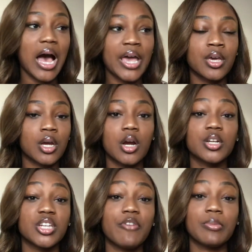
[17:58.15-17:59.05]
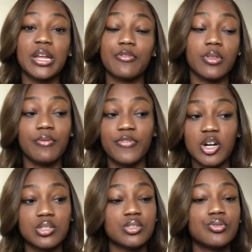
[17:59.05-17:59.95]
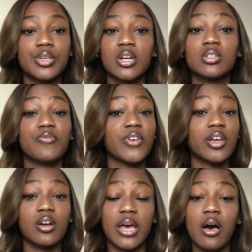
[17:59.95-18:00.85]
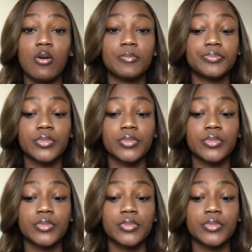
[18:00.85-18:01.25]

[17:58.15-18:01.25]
I encourage everybody, for them first 2 years, figure it out.